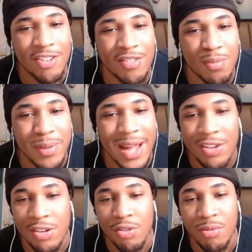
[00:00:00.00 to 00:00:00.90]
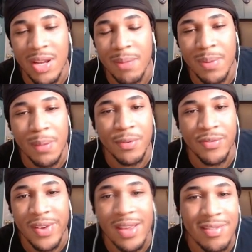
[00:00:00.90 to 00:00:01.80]
just splash a three in people's
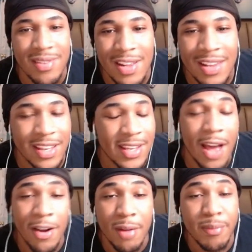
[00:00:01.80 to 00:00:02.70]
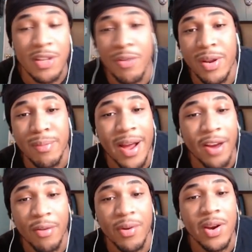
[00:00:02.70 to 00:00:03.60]
face like y'all gonna be doing in my
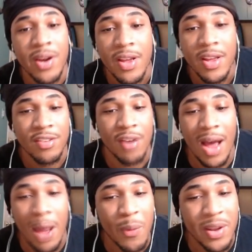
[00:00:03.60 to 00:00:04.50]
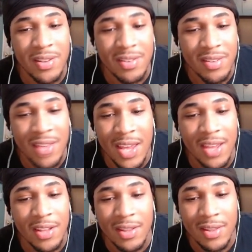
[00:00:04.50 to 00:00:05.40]
career. So I wouldn't take it